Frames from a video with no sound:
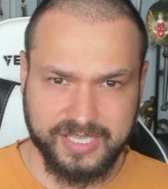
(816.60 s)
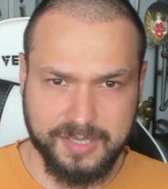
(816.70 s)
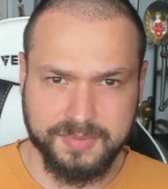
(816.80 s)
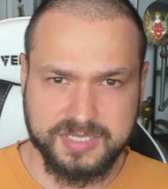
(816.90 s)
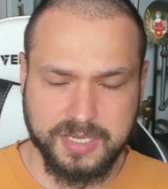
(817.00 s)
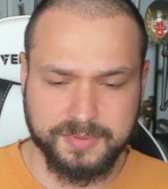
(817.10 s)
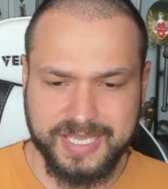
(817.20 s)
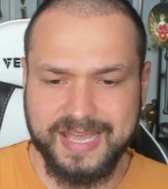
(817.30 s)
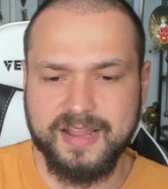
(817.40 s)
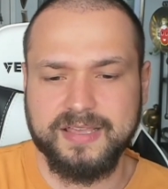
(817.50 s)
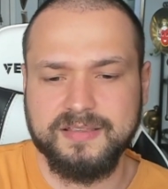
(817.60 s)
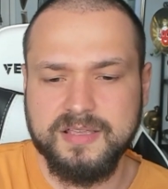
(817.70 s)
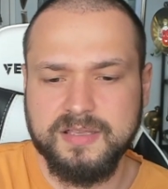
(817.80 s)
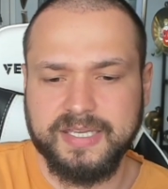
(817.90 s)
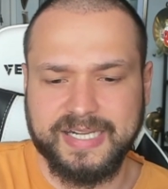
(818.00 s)
this up, can
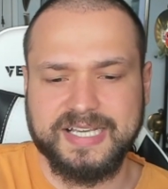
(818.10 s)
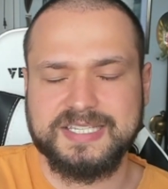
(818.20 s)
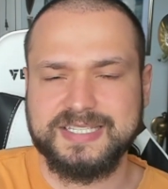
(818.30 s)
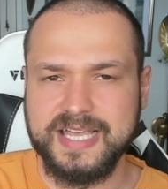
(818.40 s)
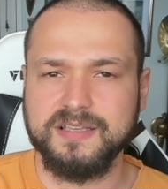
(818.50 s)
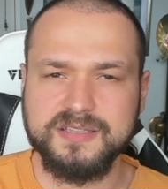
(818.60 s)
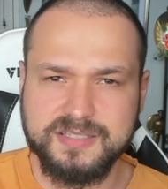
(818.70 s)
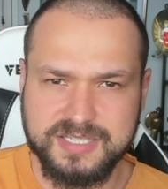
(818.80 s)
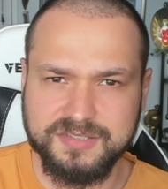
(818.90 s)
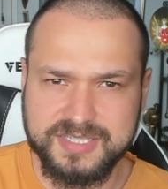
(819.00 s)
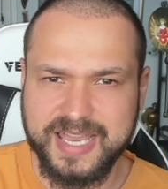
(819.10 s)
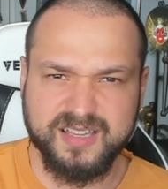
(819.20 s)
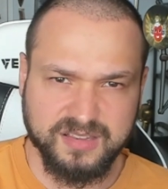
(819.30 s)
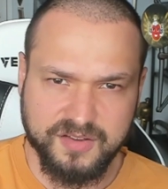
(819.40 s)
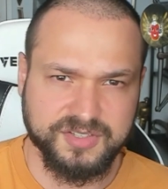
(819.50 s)
I still stay
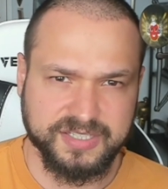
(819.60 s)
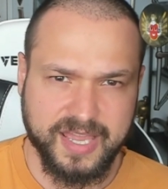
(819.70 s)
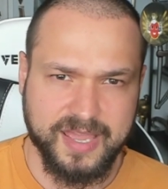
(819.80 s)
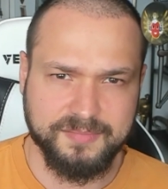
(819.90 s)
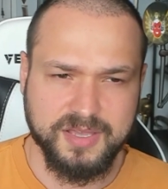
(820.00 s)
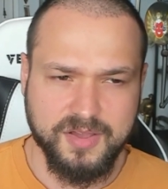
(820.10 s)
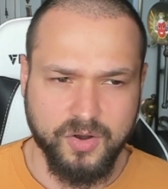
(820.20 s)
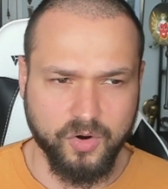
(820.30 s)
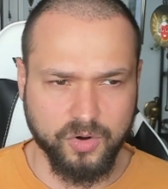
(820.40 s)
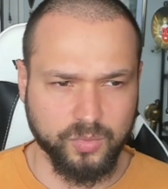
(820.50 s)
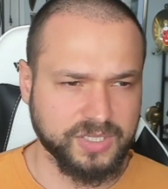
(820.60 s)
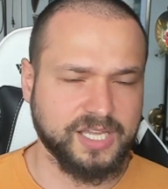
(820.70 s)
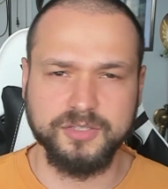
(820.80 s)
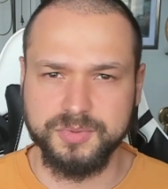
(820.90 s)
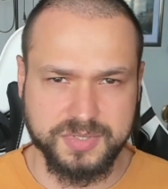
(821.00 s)
in love with the game, or will I
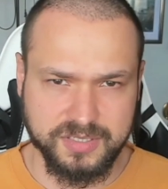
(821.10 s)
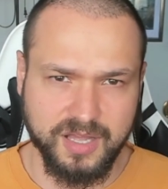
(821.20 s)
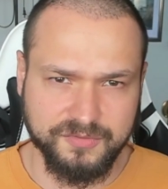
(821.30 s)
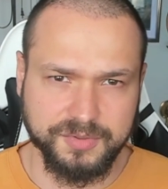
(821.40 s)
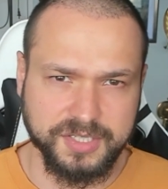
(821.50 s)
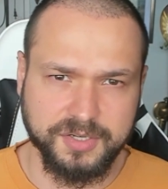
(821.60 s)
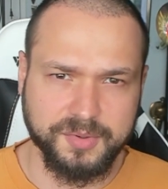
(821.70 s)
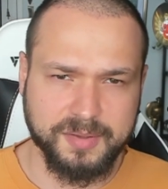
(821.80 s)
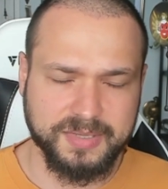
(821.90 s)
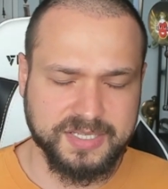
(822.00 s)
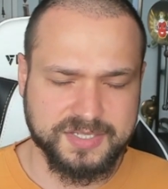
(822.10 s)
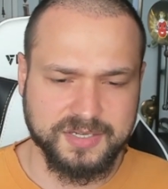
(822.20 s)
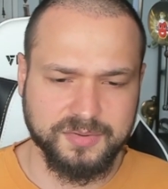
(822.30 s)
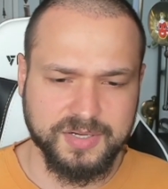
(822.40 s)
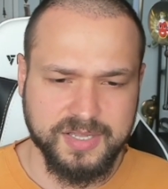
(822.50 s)
lose love with it? You know what I mean?
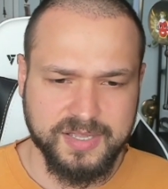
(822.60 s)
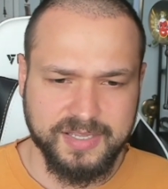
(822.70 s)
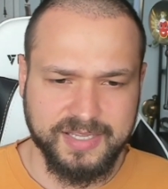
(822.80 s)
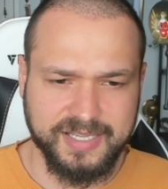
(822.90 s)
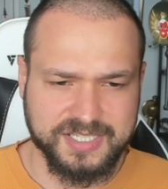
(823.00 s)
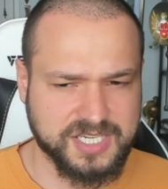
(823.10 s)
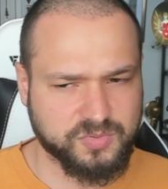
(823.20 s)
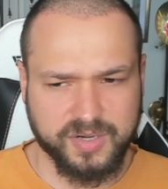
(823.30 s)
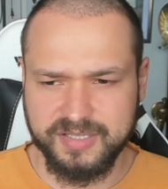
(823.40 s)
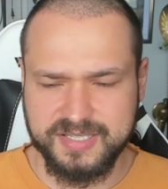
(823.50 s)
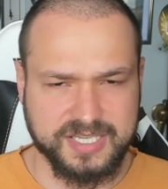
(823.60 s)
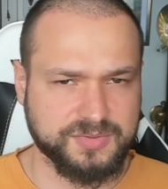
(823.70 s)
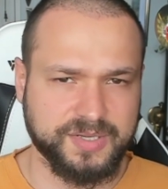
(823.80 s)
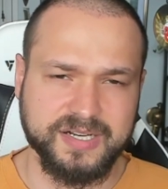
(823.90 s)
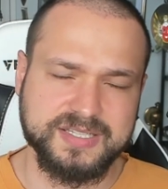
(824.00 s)
So it's just one of these things
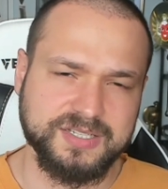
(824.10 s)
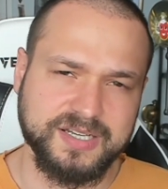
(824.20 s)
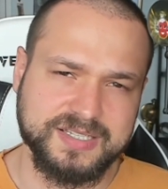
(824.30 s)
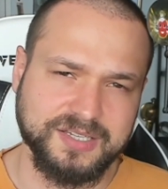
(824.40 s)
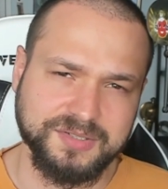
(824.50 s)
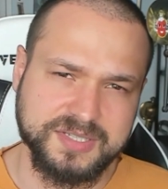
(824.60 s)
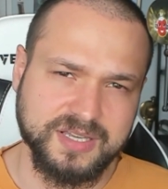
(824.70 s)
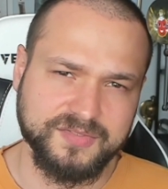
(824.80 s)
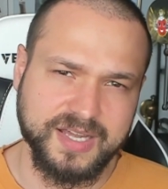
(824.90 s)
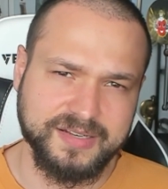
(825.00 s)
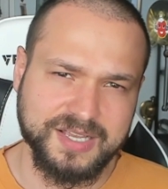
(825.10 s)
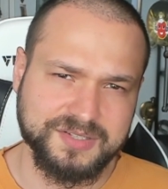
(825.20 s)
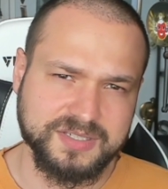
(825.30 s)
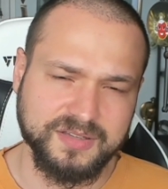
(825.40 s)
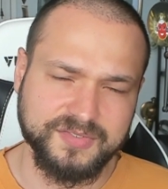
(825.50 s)
where you gotta tell yourself that and ask
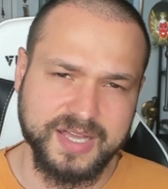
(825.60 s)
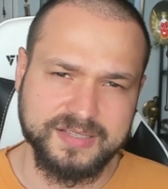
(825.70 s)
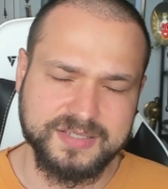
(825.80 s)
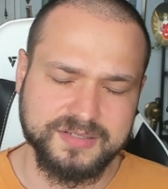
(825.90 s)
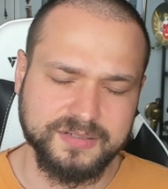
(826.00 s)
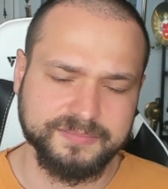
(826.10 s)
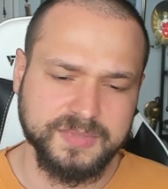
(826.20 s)
yourself that. So.